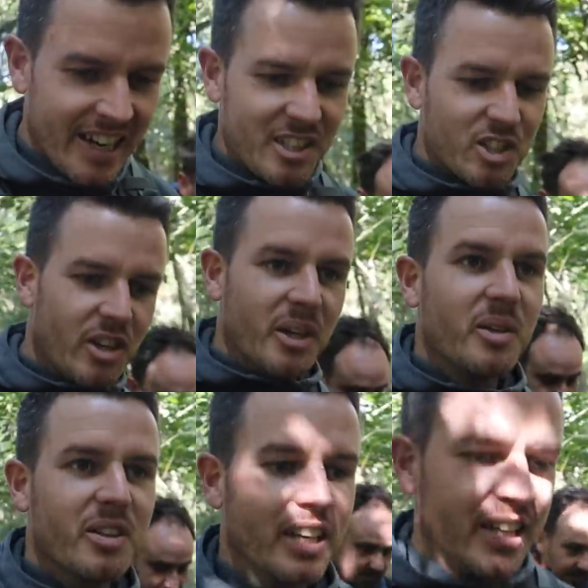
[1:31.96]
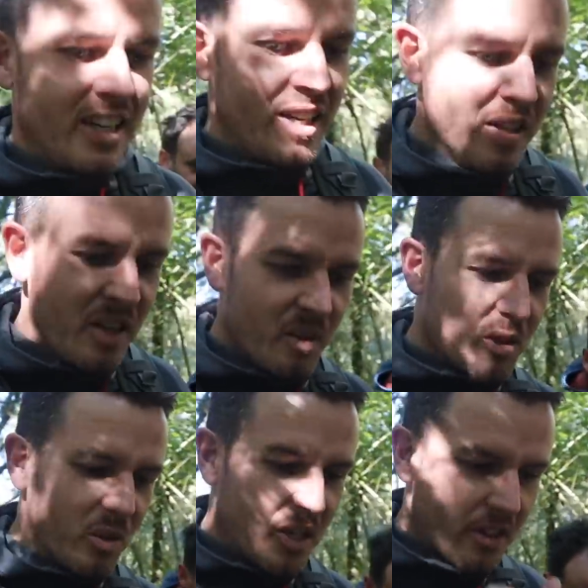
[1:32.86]
in truth,
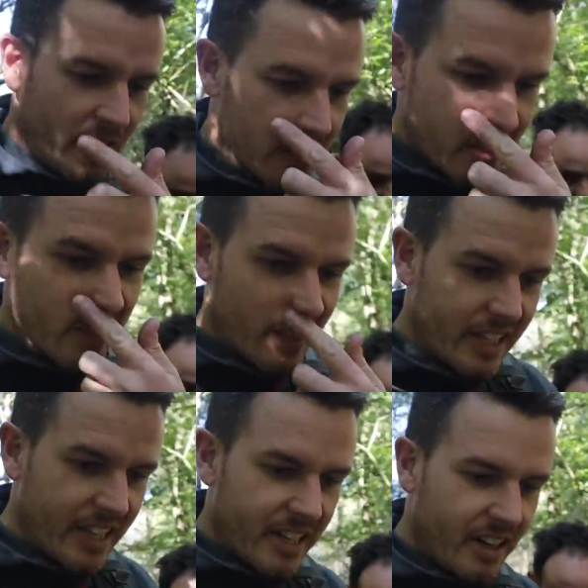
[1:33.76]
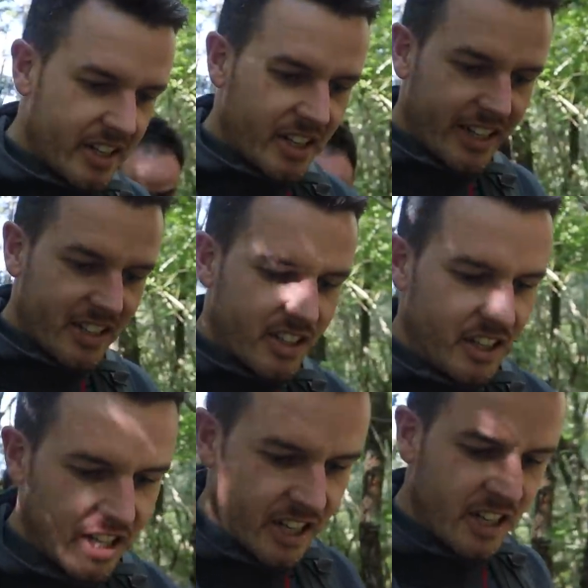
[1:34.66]
was one of the reasons I got
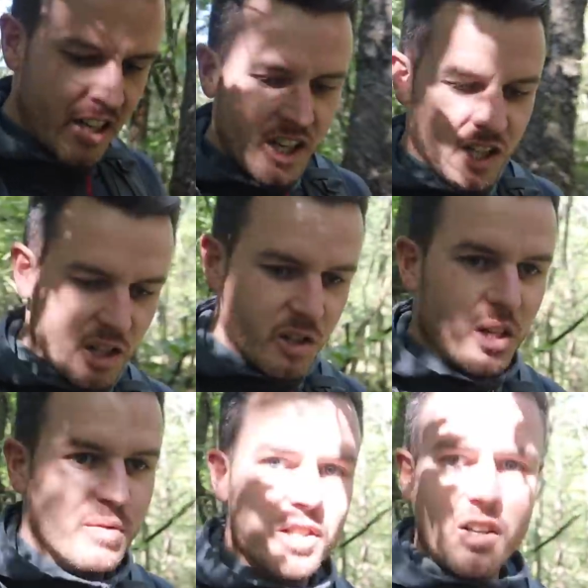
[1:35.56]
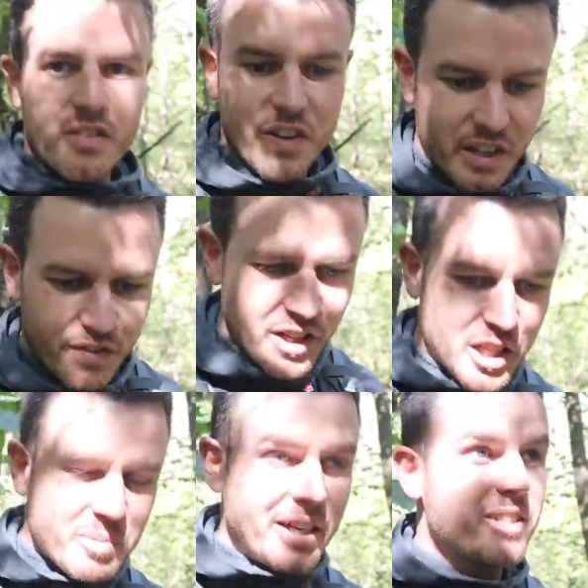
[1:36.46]
into YouTube photography in the
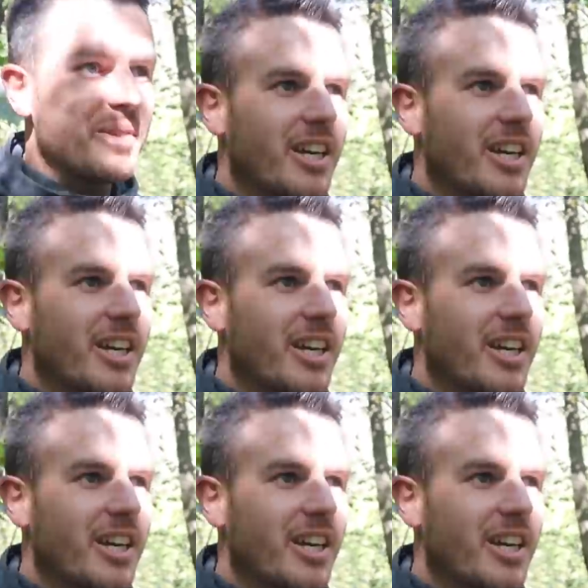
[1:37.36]
first place.